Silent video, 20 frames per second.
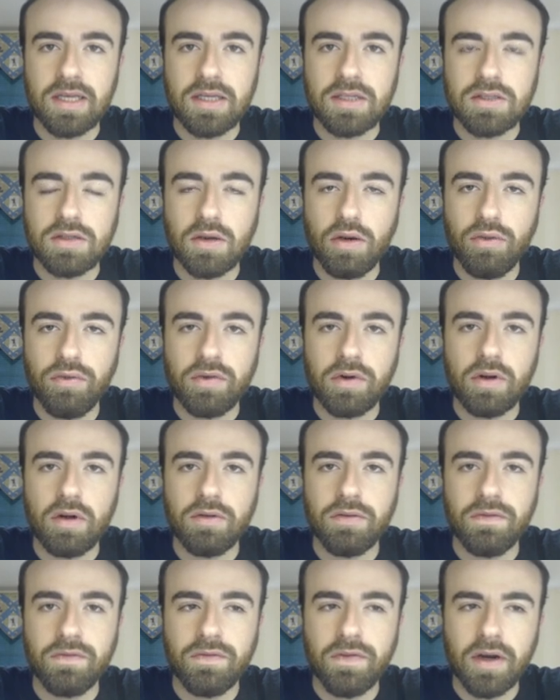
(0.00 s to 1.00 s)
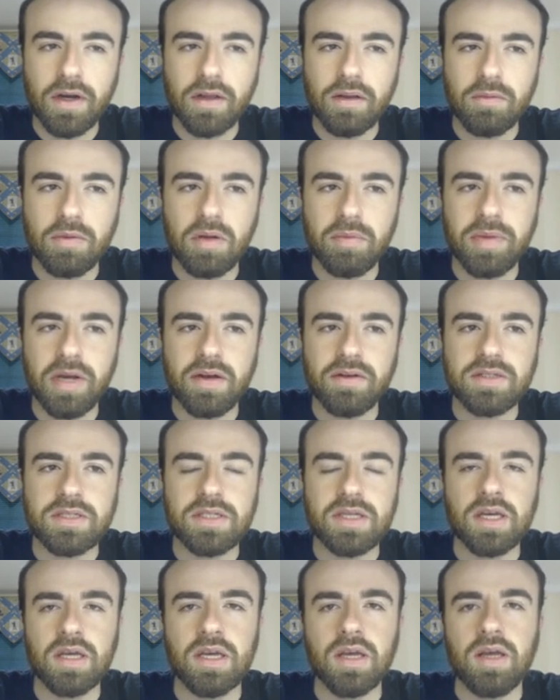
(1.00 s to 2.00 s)
is overall fairly well
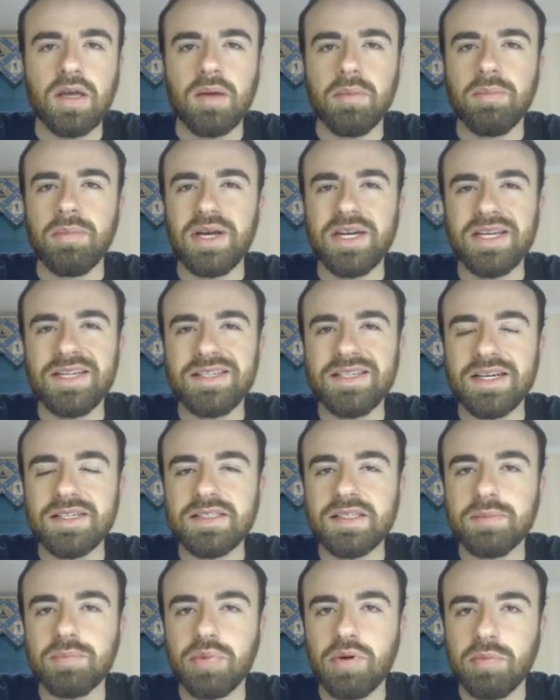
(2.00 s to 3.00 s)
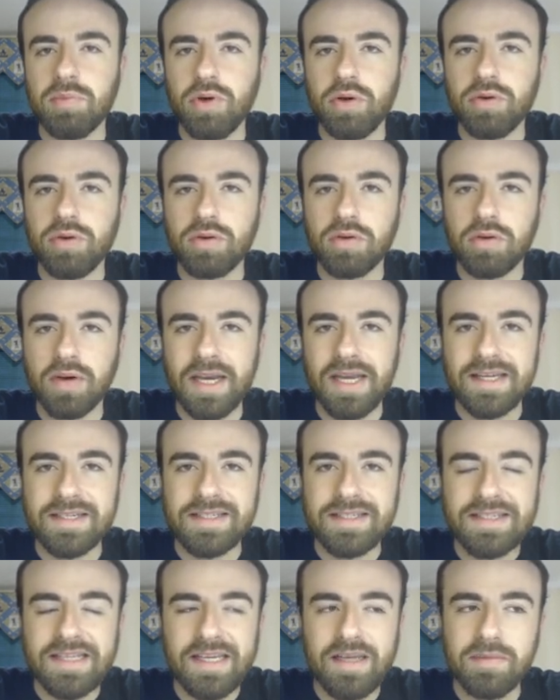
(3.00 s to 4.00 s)
balanced, but it doesn't promote
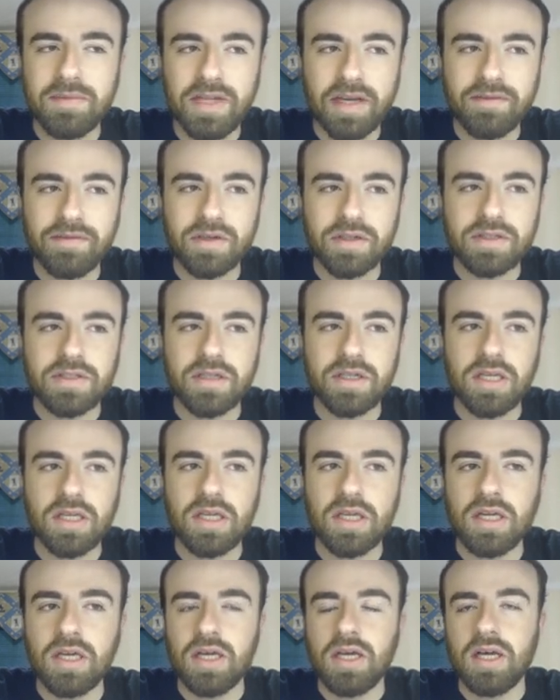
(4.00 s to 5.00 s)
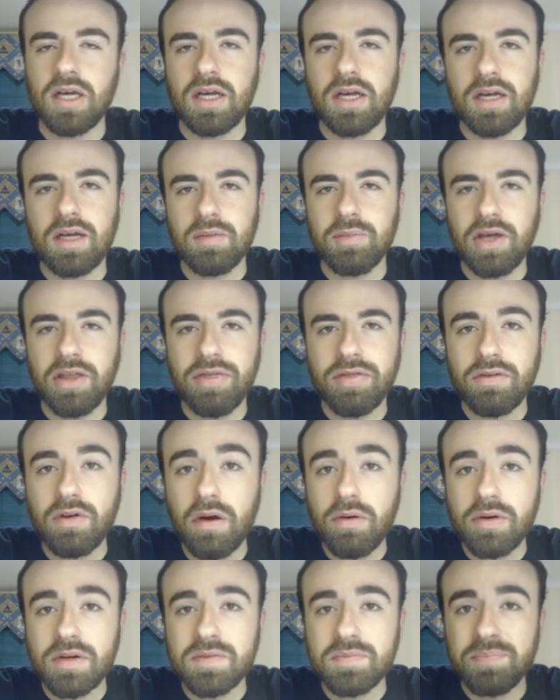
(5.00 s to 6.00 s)
great team diversity. Um, a
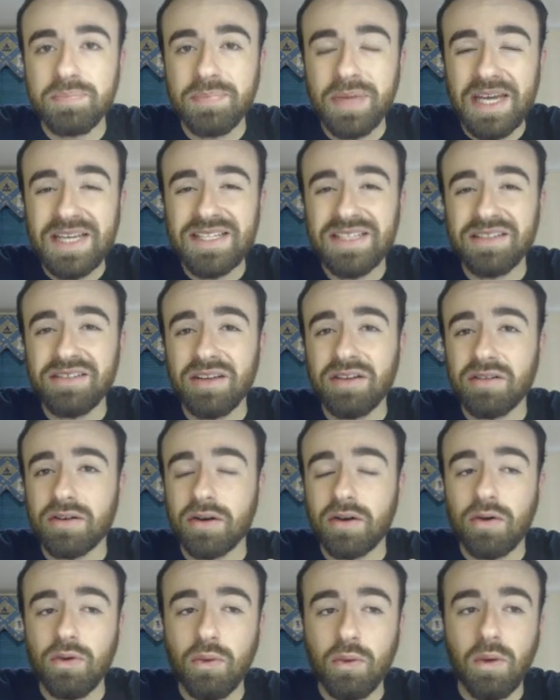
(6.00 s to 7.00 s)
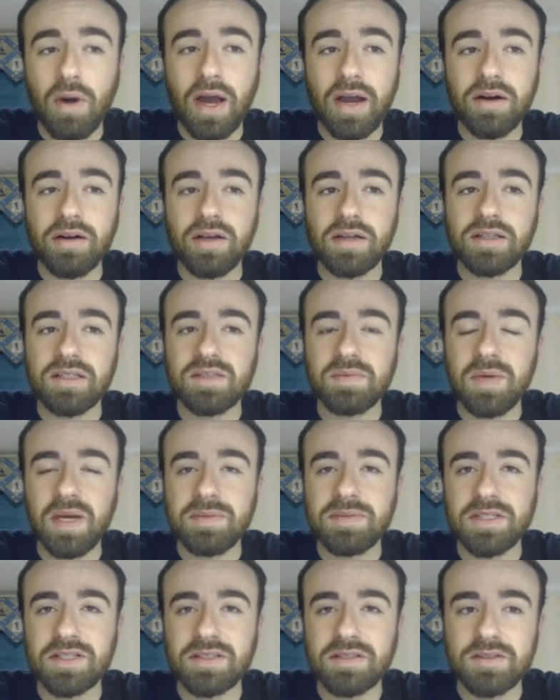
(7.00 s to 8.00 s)
thrower is basically required on this
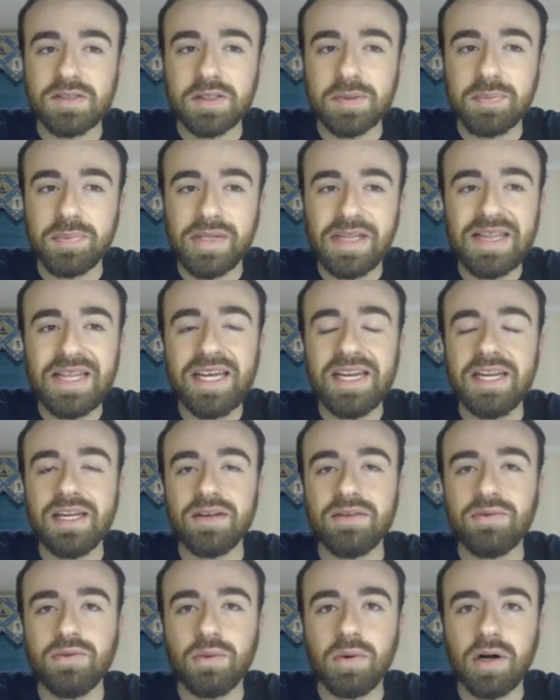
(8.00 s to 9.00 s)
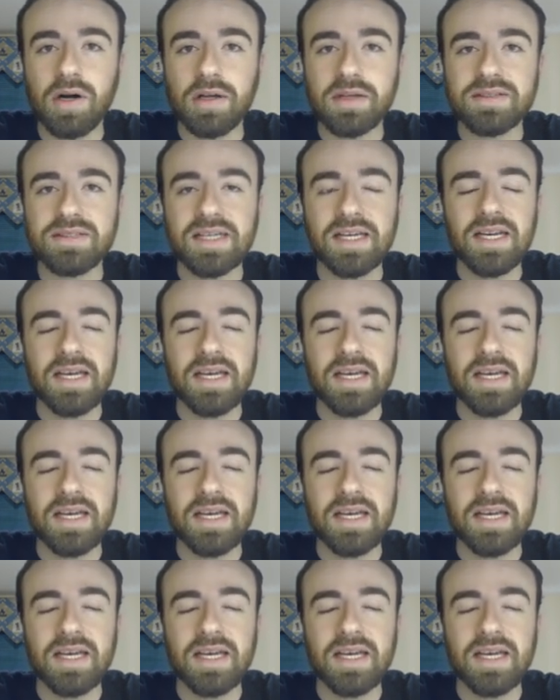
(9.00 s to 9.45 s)
map since there's plenty of walls